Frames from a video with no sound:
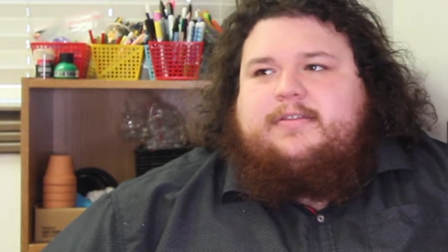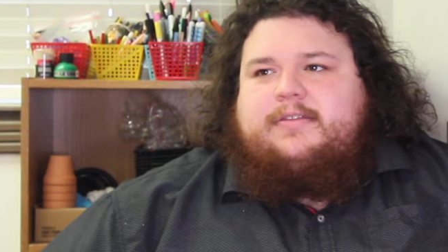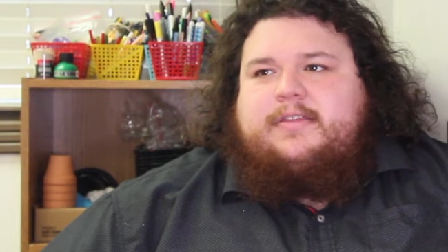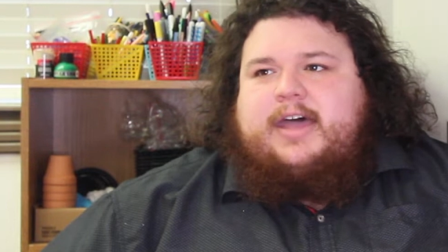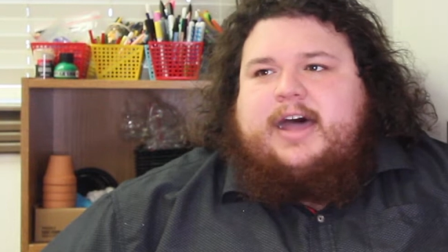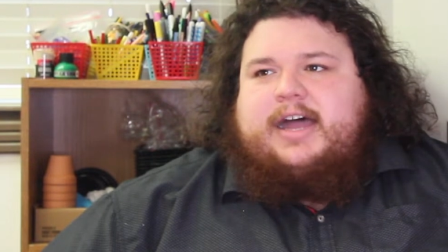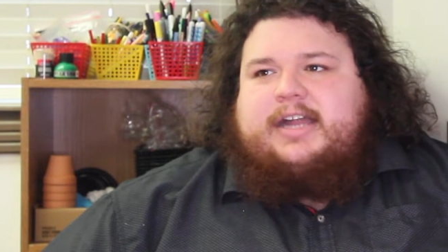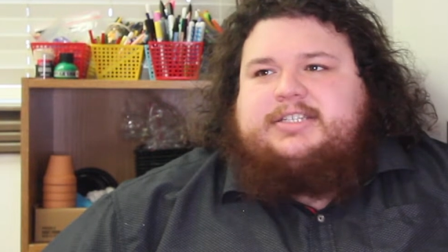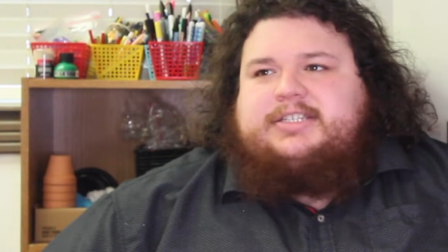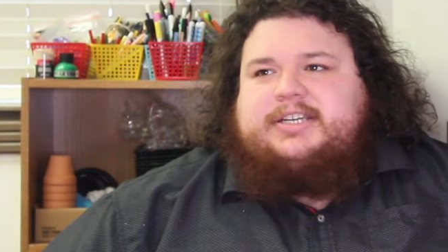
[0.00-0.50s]

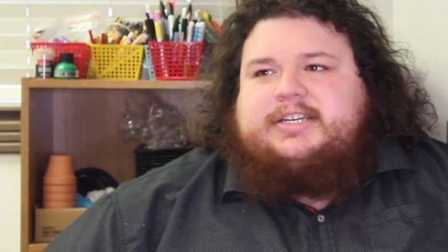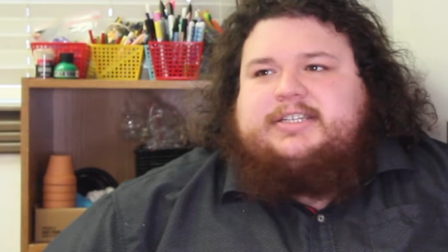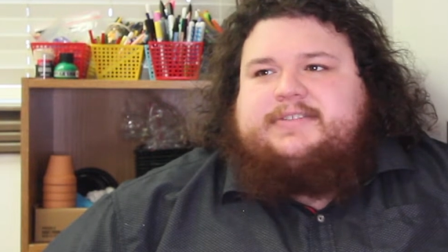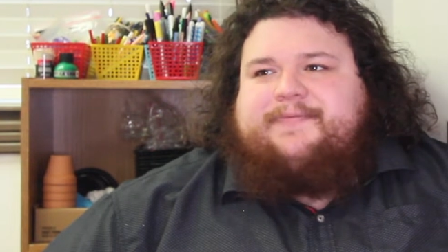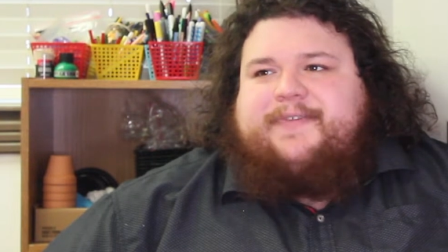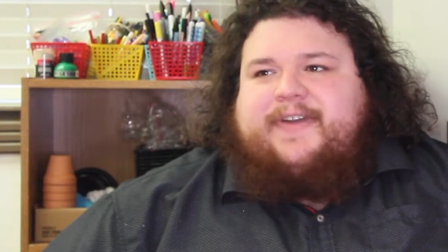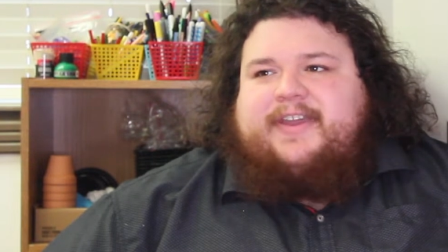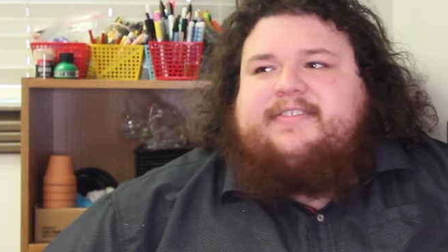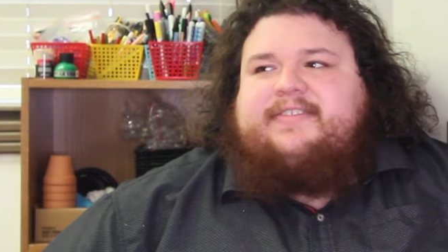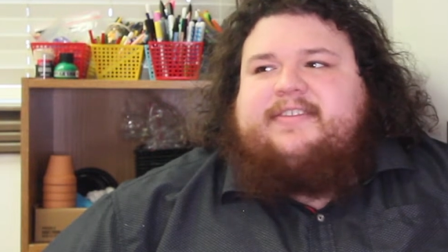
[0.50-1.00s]
not just
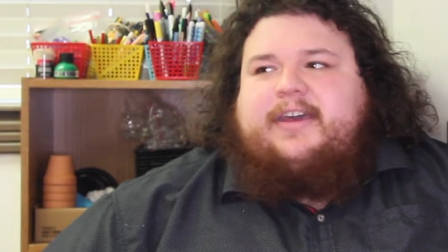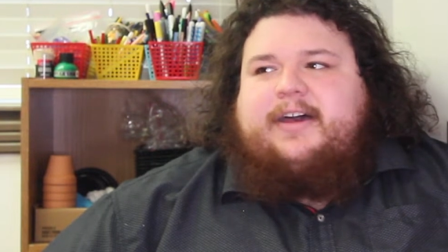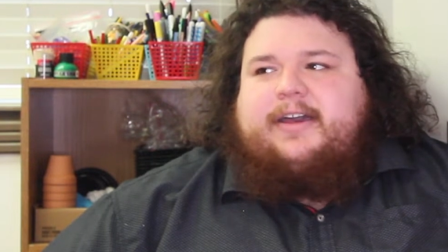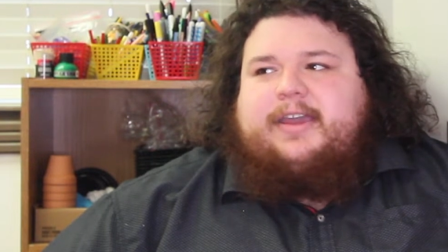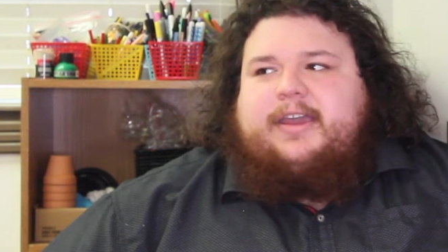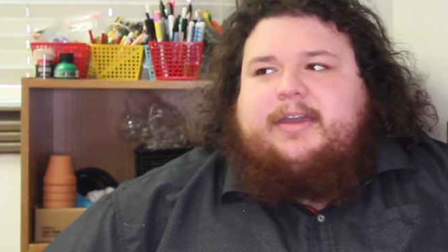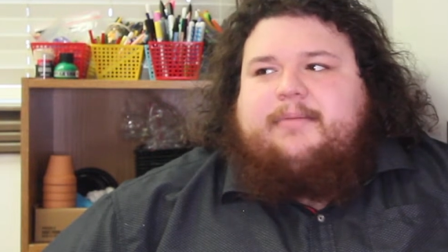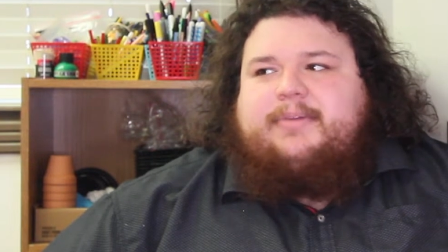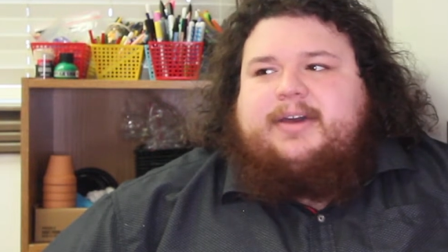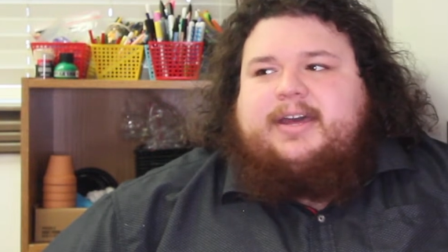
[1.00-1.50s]

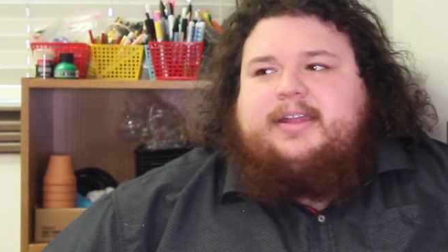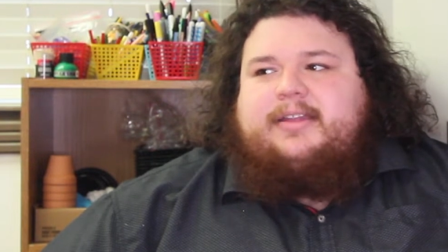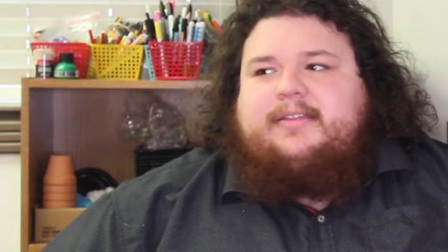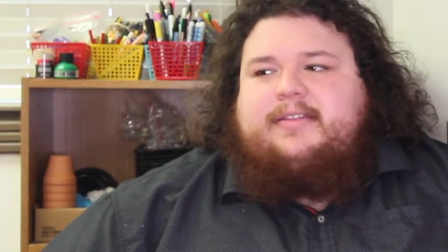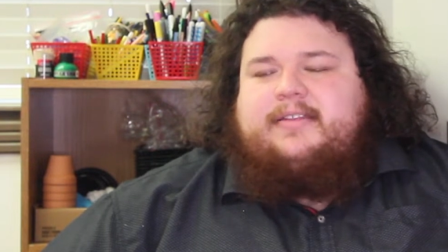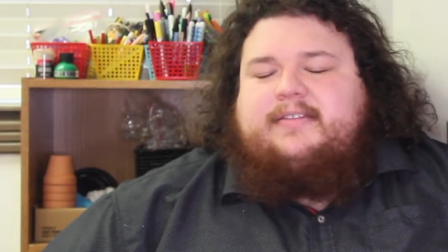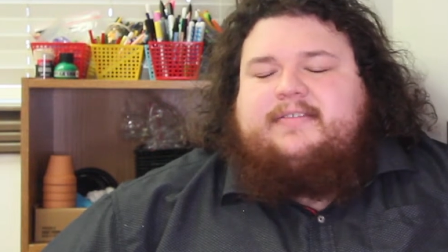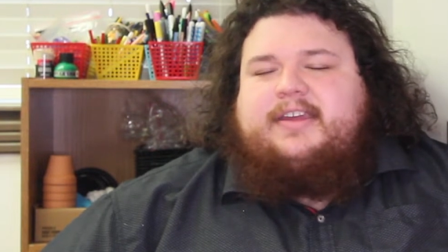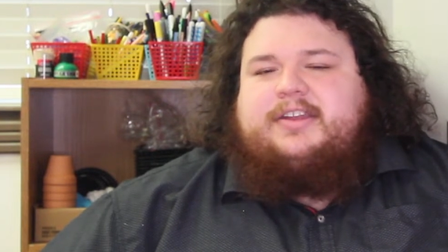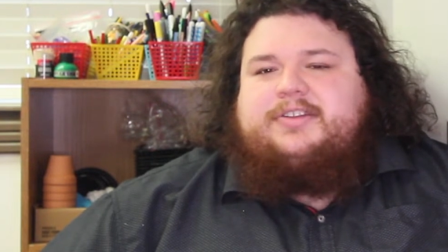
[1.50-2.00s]
Visalia, but
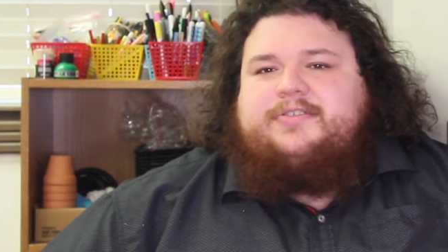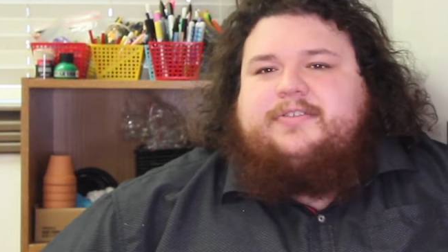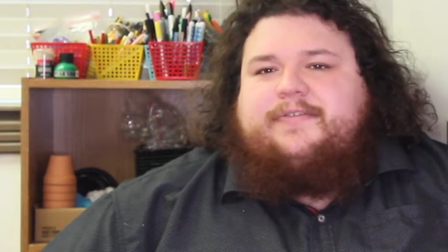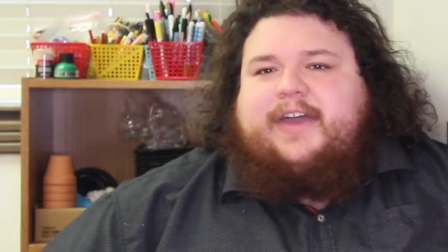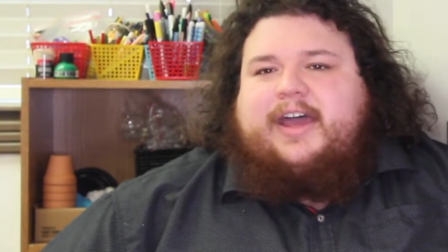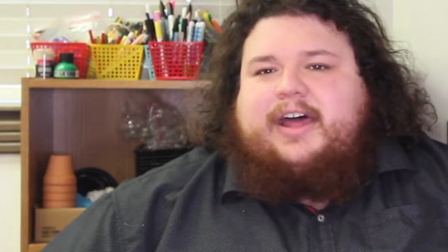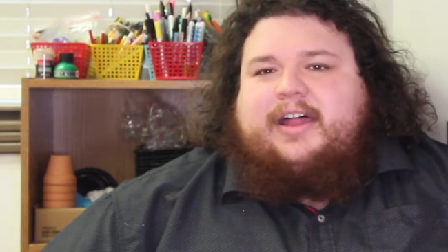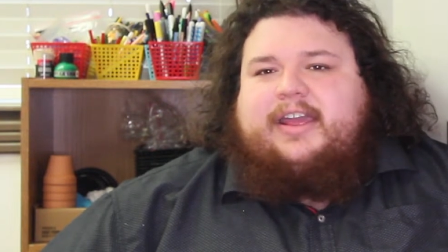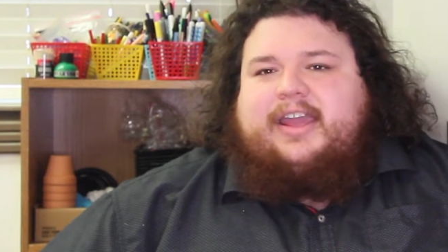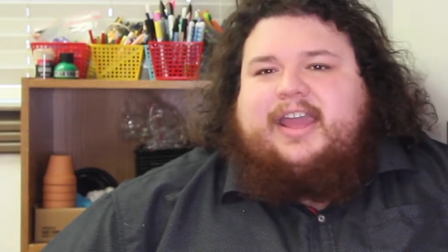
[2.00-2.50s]
the Central
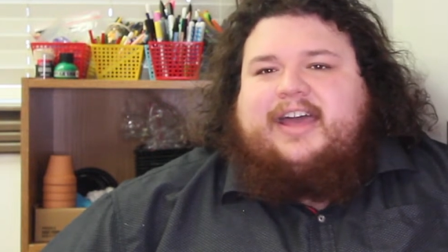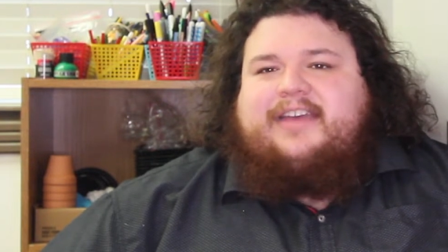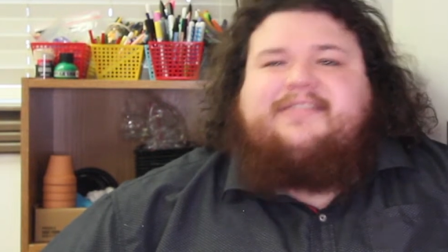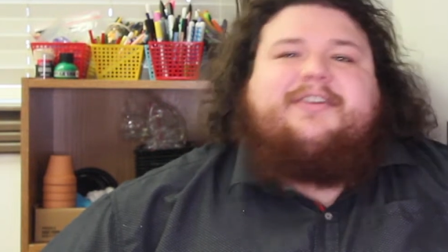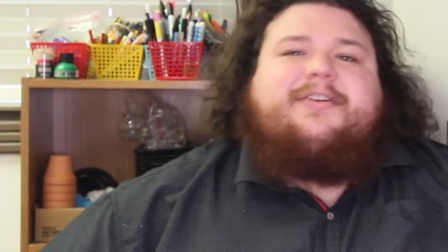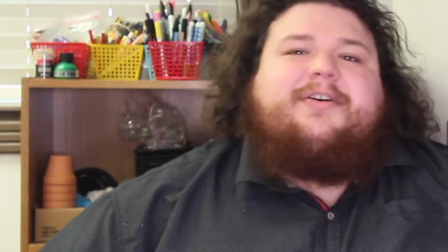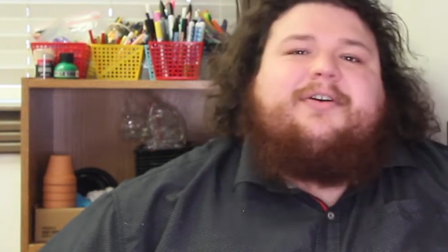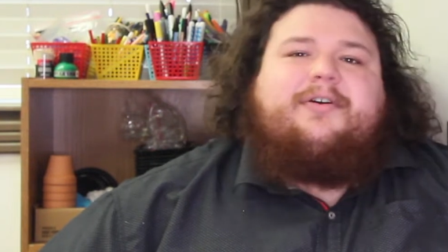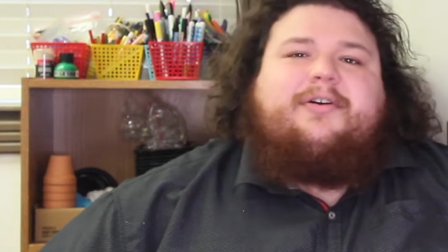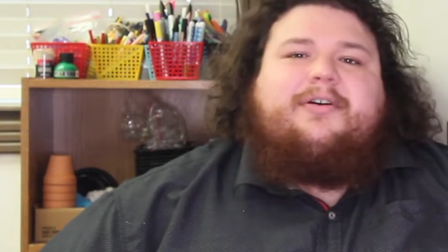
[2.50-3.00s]
Valley as
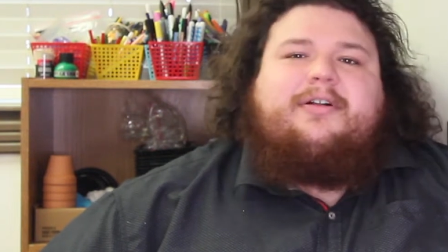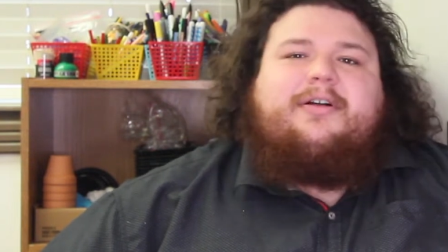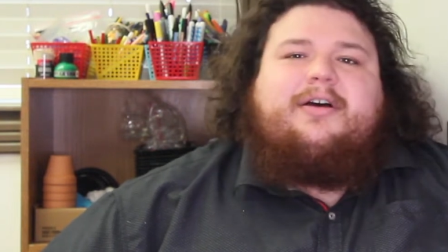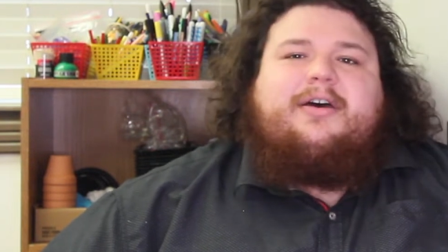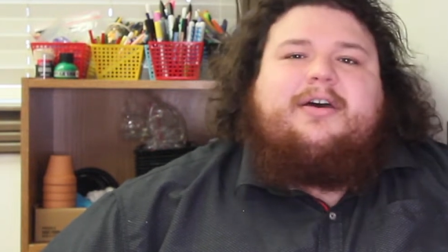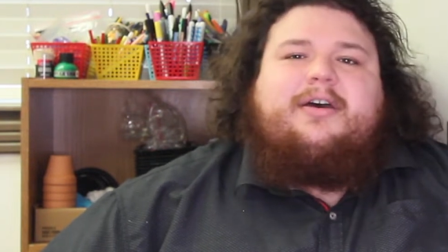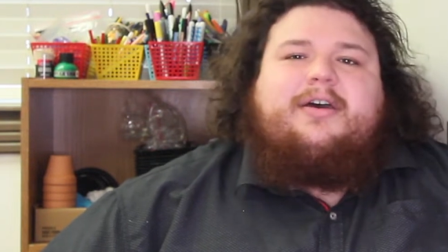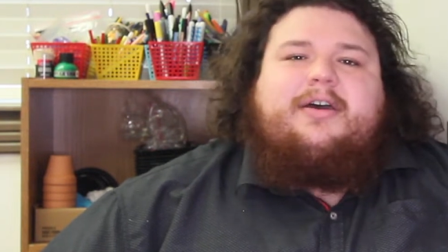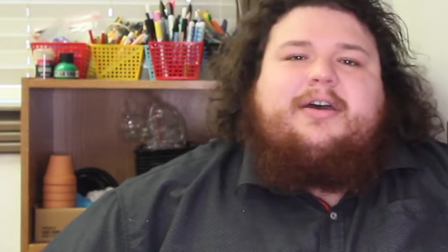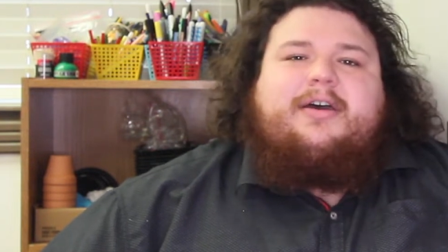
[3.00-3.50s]
a whole.
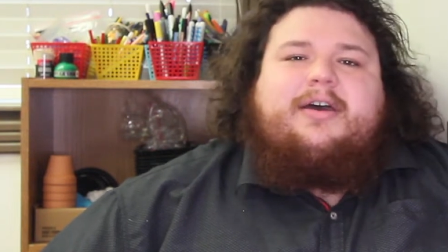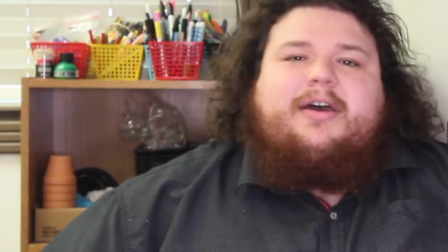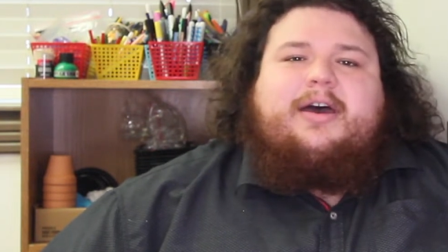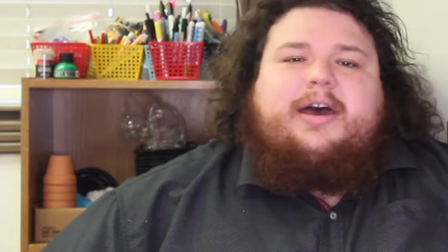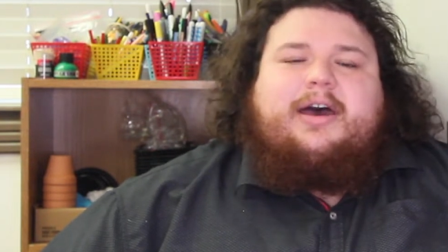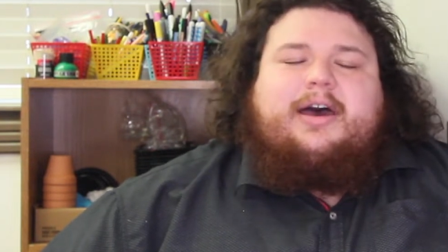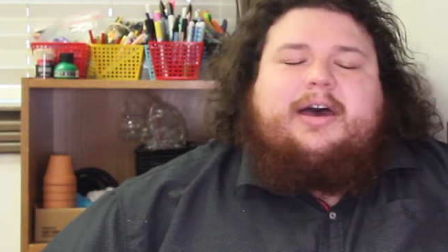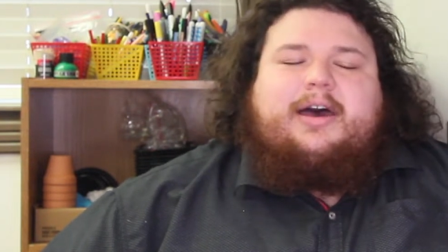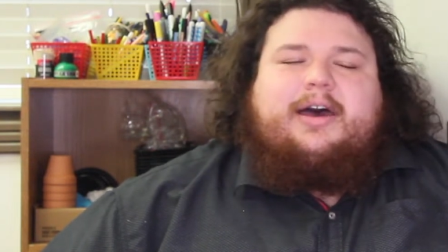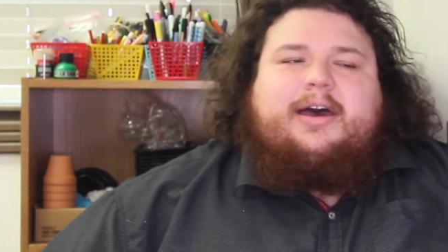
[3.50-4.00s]

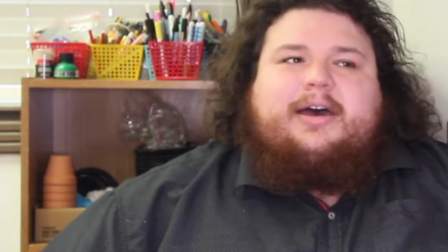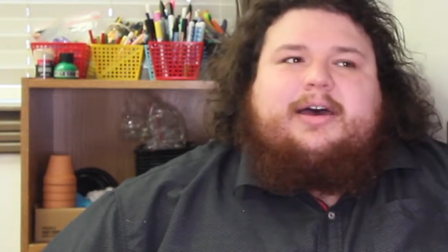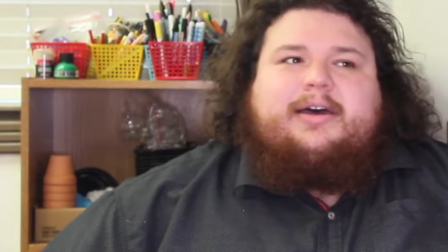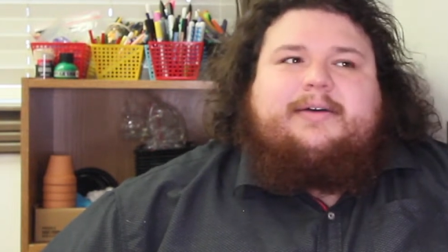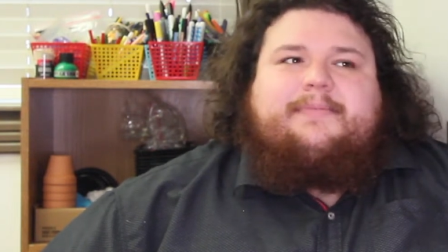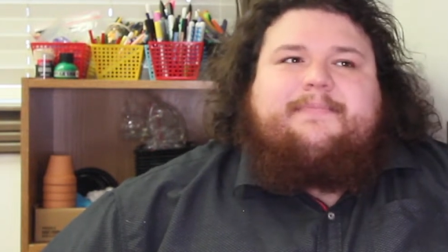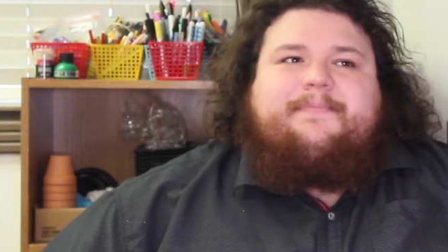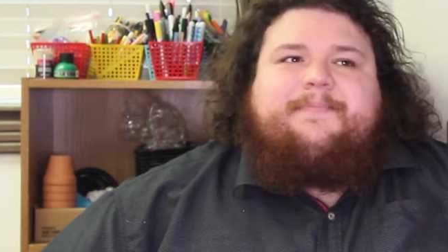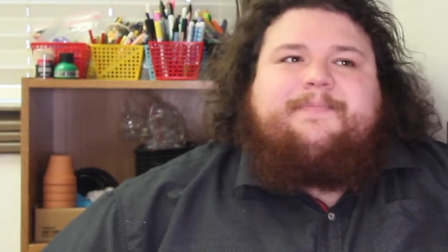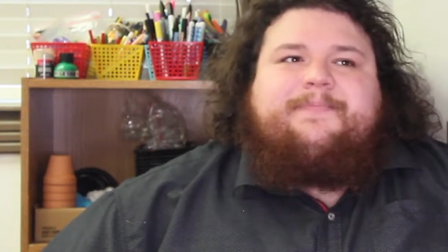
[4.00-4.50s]
I